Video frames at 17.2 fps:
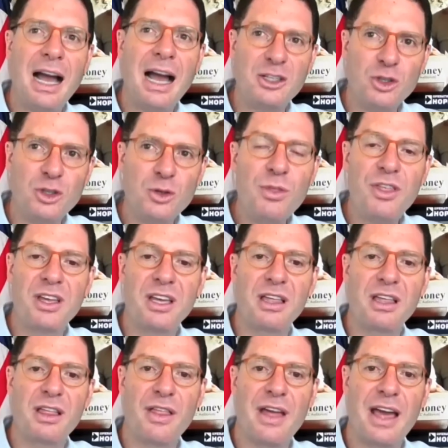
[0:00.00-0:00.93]
I do
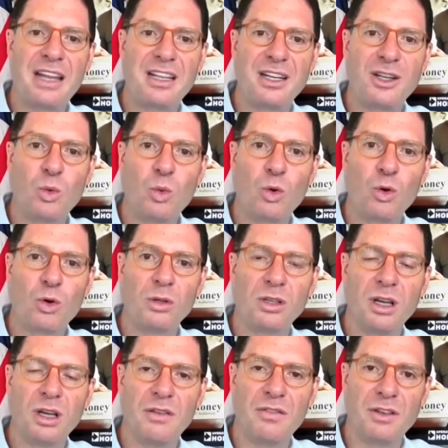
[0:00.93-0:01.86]
think that in a
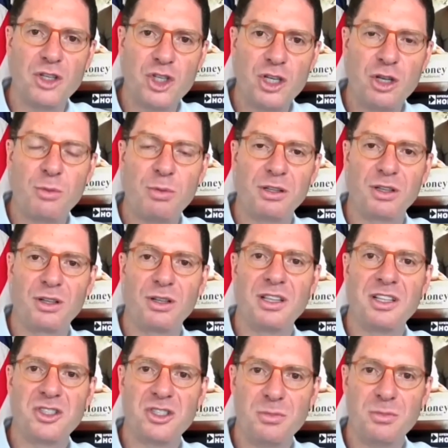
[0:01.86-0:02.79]
world of
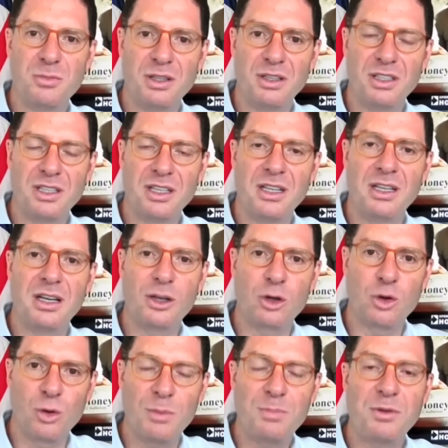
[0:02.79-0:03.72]
geopolitical instability,
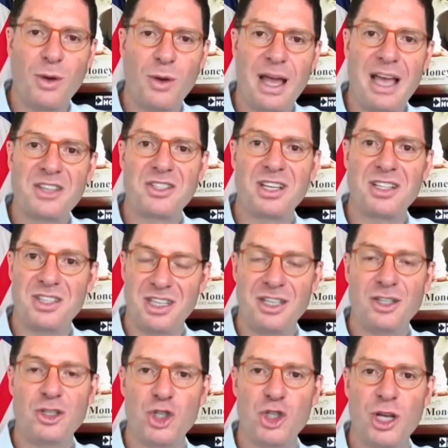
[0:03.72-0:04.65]
crypto assets
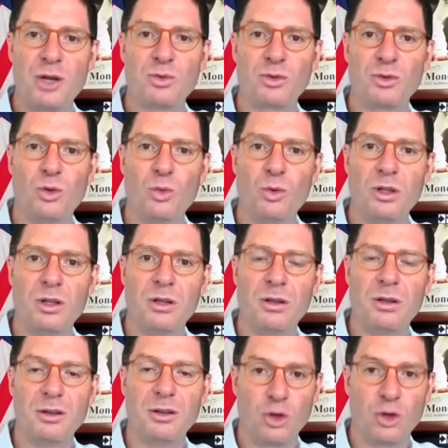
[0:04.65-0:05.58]
in general
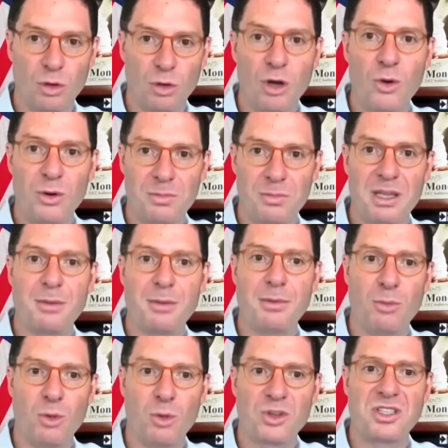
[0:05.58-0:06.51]
will grow and become
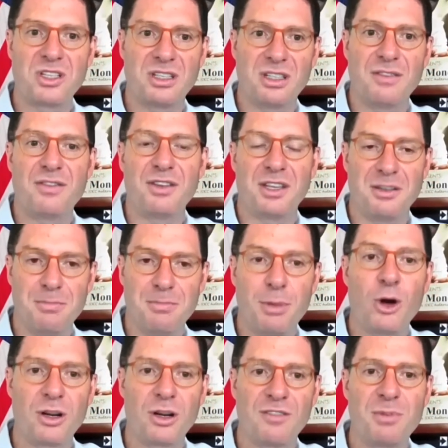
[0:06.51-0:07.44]
a more significant
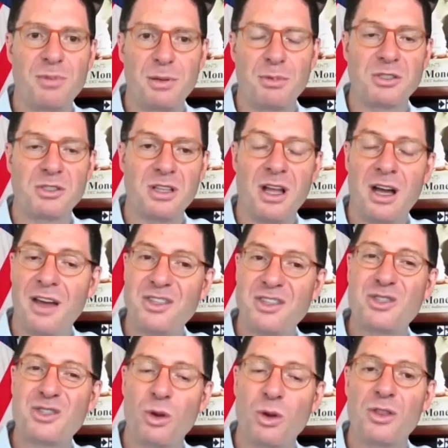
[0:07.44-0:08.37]
part of people's lives.
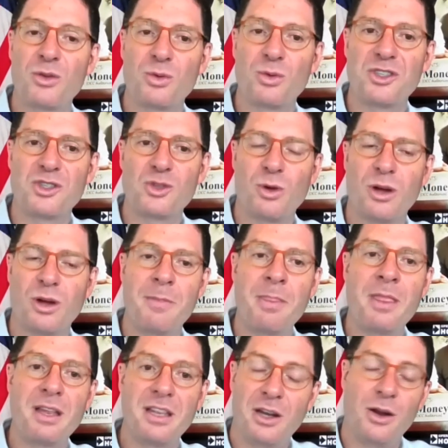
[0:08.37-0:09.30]
That's one of the reasons why,
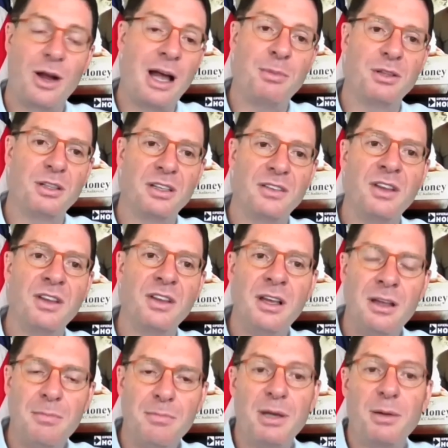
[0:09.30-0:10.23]
I believe
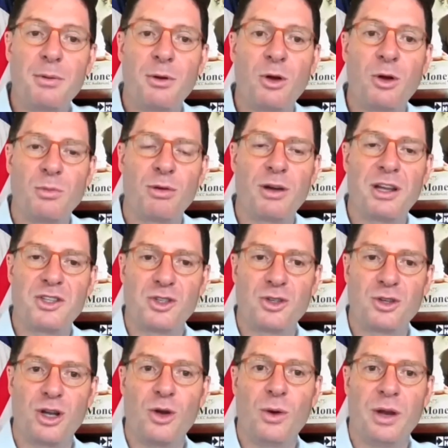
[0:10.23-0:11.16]
Bitcoin prices
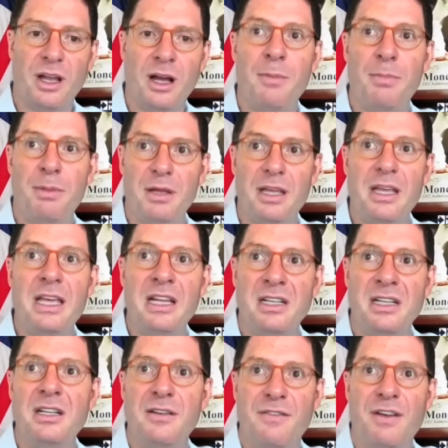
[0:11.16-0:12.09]
are going up
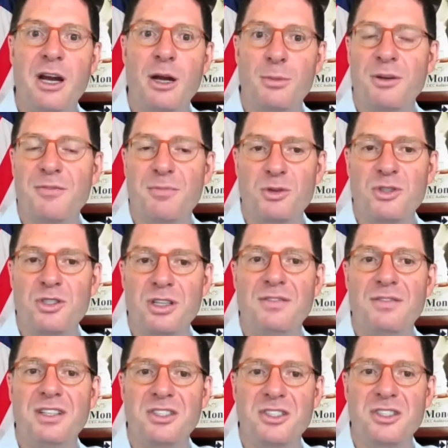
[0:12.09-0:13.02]
in an environment of
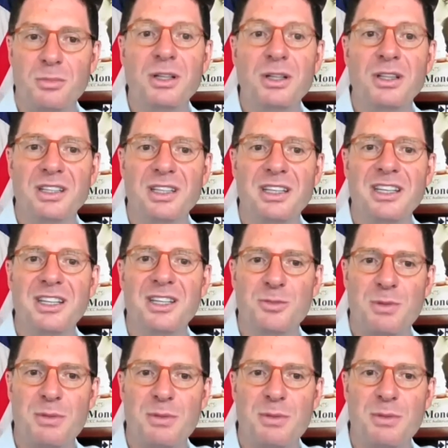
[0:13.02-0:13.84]
perceived instability, is